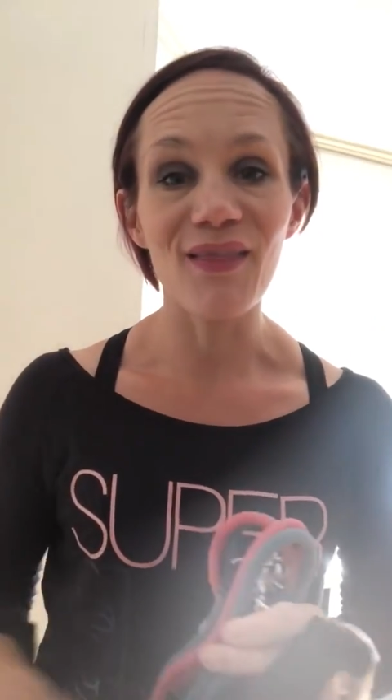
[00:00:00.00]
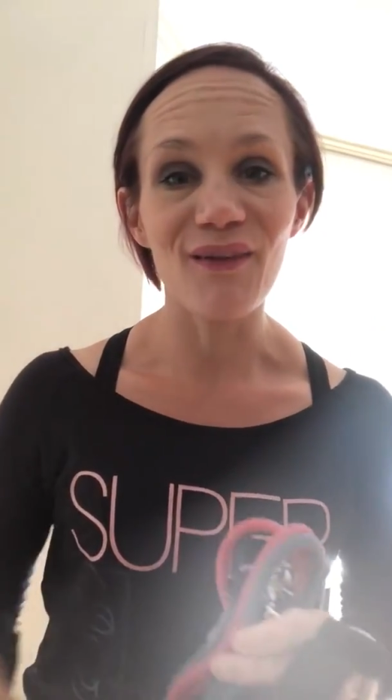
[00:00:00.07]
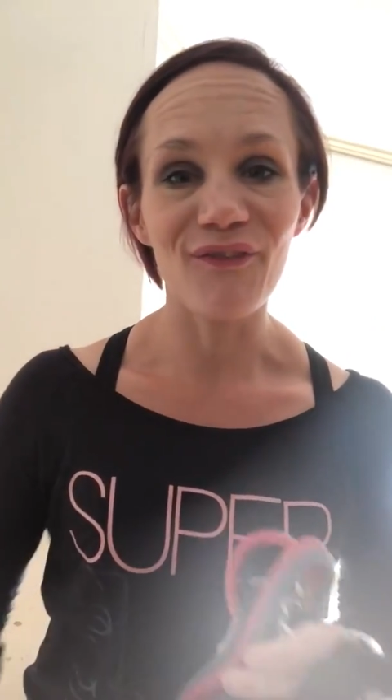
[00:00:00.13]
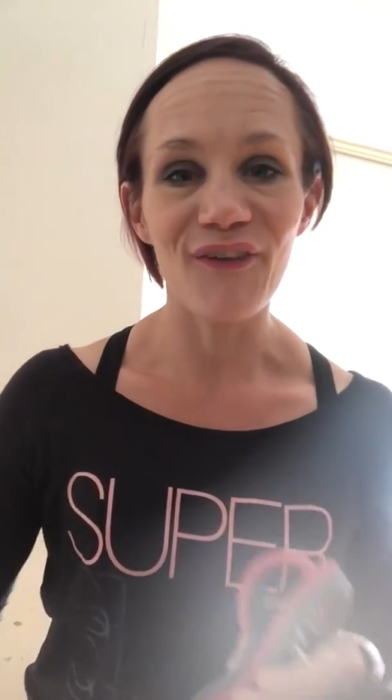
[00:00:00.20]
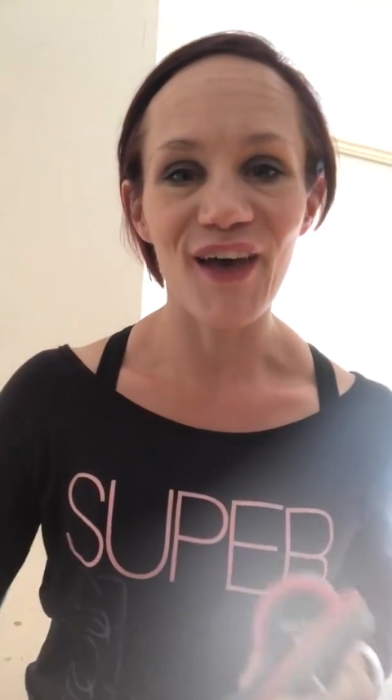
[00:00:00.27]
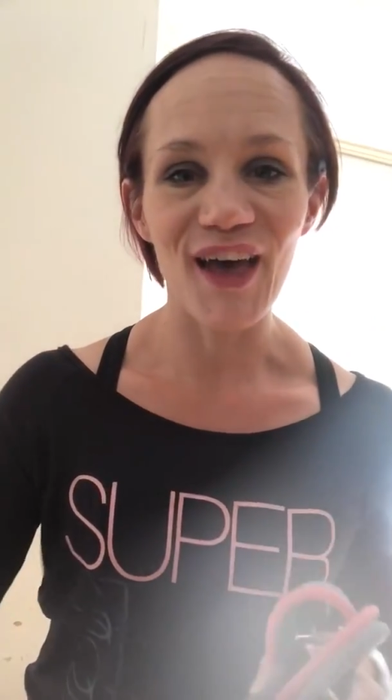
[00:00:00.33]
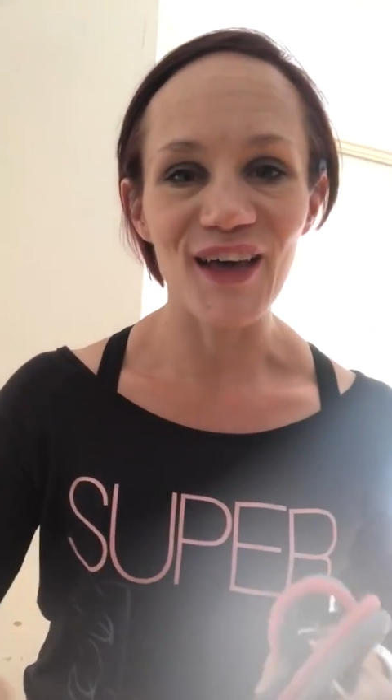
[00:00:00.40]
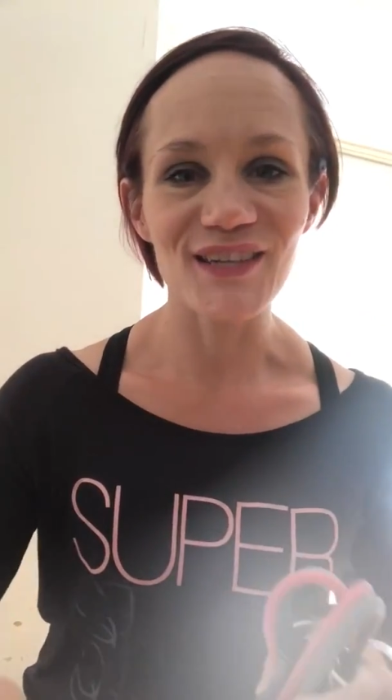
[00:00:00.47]
at the
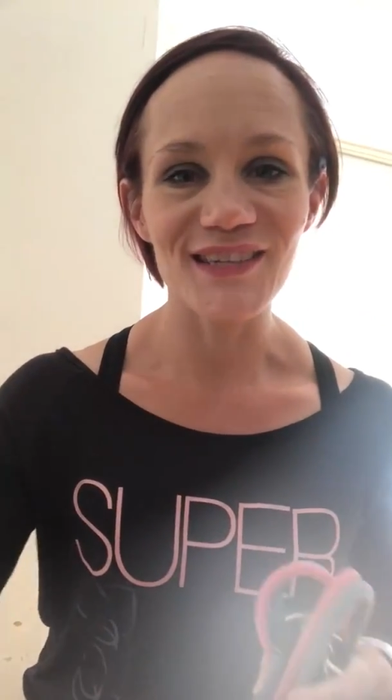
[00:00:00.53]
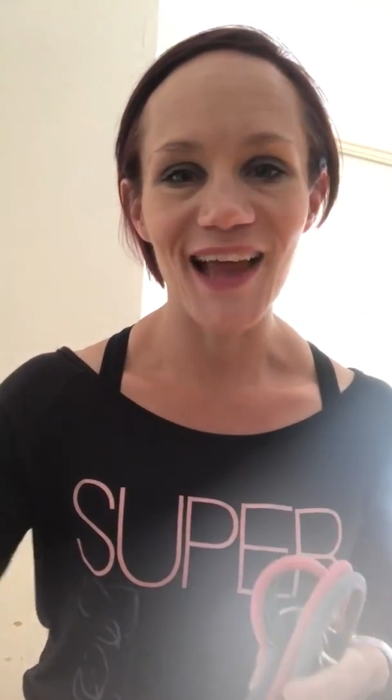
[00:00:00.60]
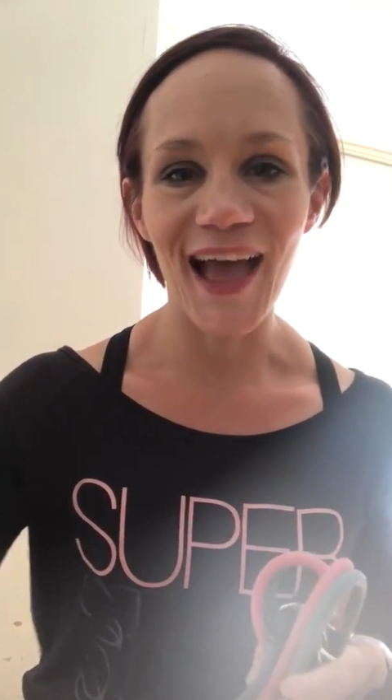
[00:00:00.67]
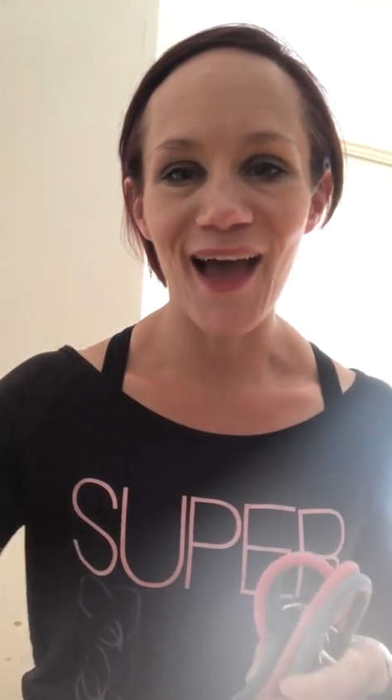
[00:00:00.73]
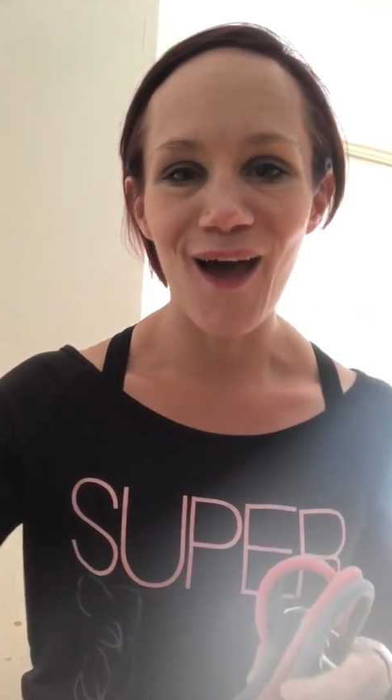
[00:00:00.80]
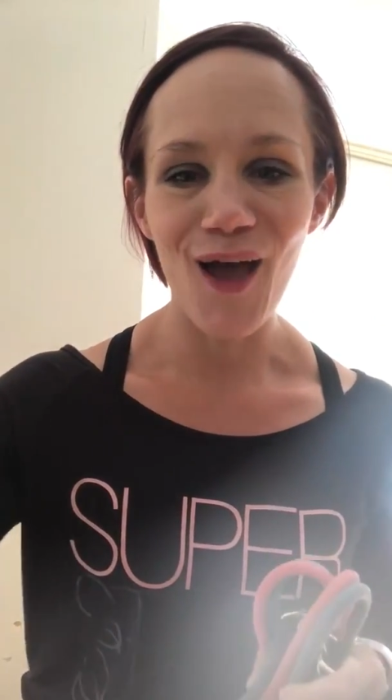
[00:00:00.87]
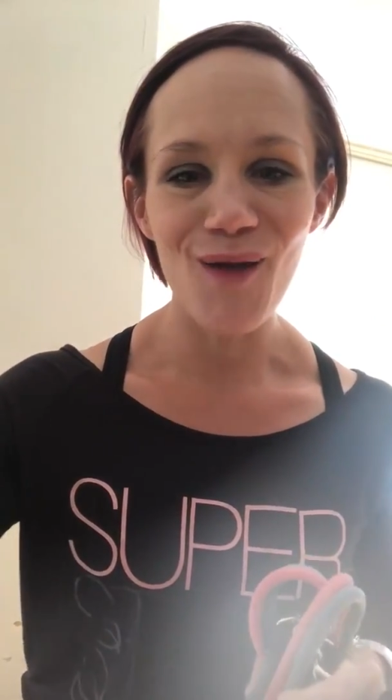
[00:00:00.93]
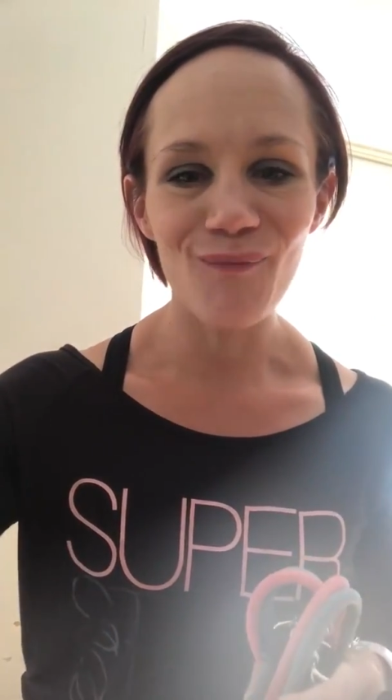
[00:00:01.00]
first
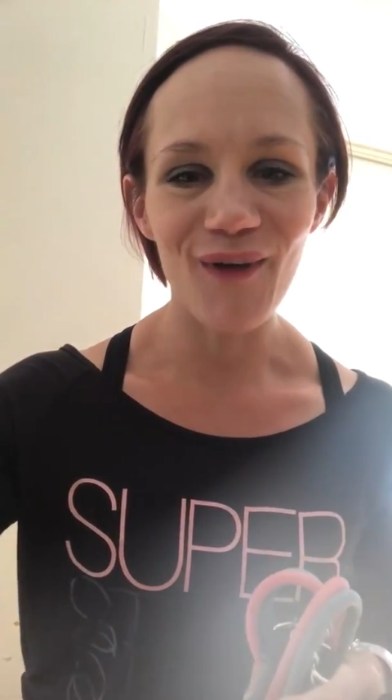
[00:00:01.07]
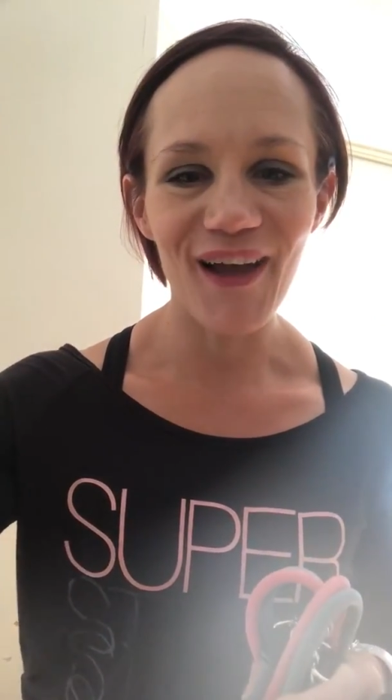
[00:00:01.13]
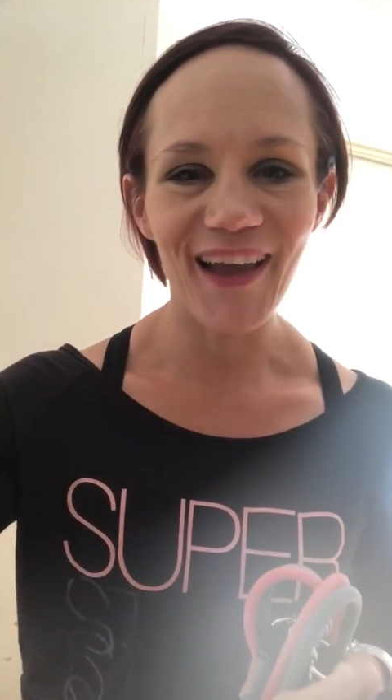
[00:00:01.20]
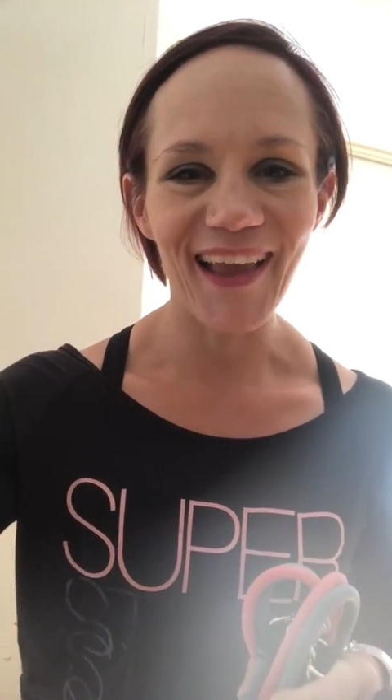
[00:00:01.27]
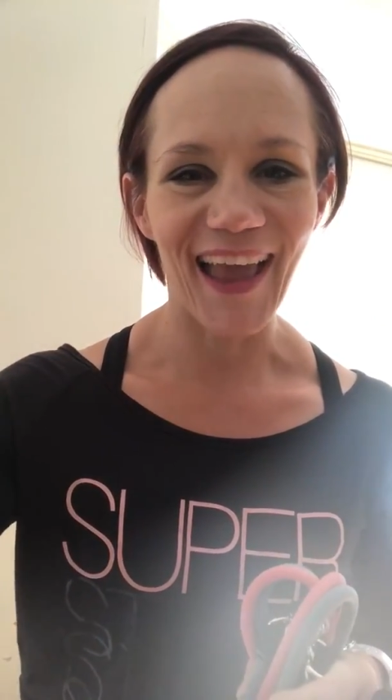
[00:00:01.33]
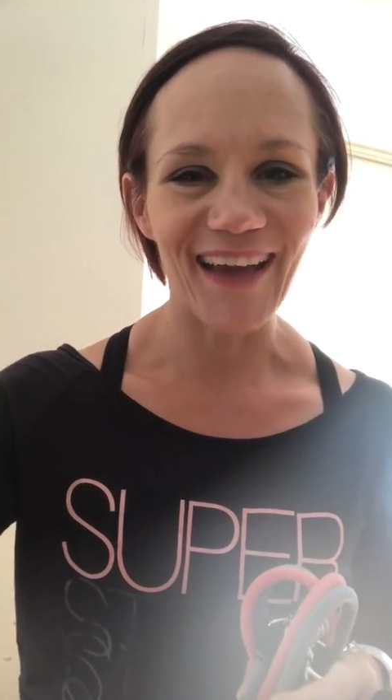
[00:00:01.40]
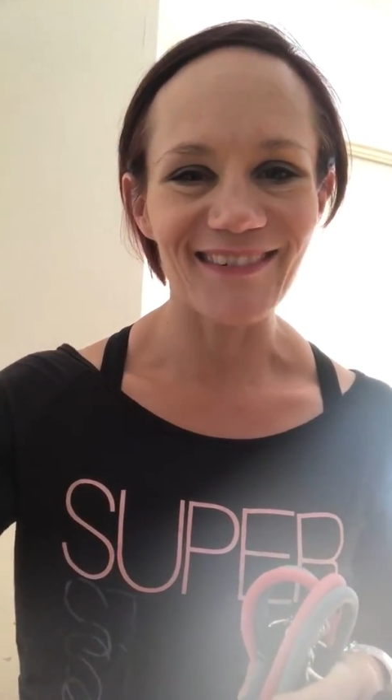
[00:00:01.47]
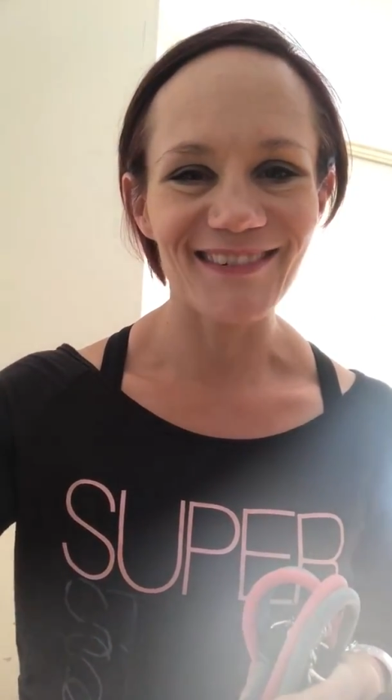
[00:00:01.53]
at-home
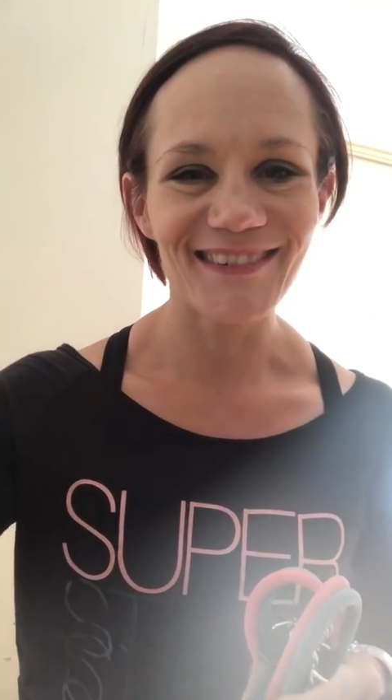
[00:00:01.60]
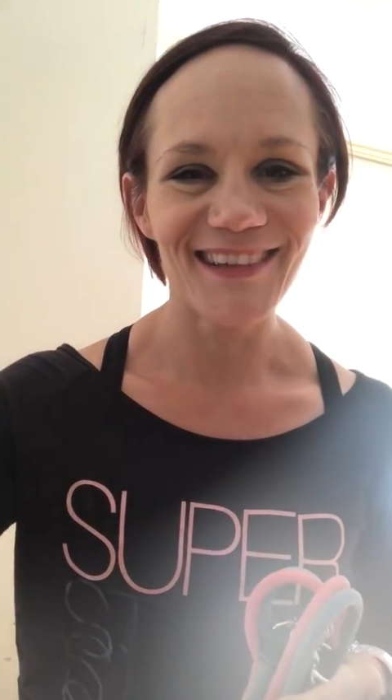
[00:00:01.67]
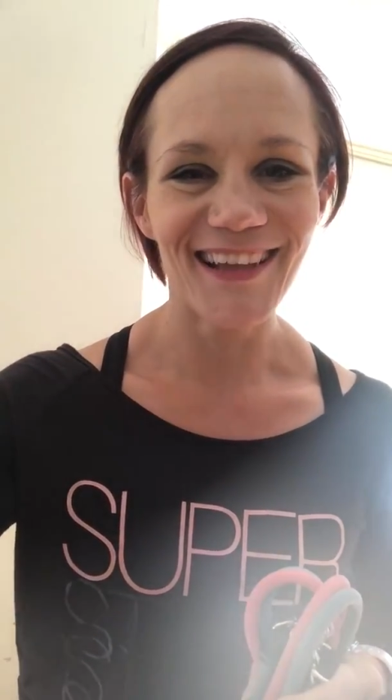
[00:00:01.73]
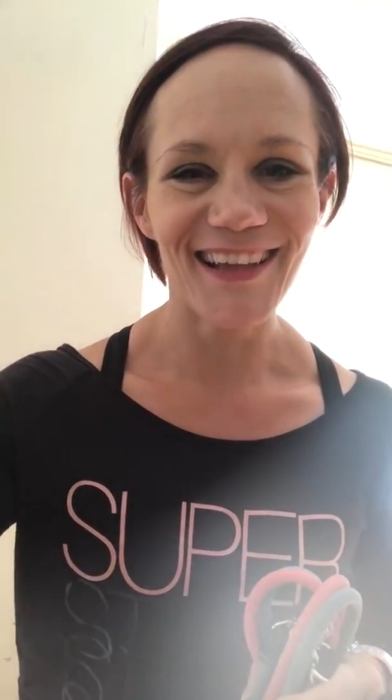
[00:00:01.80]
workout.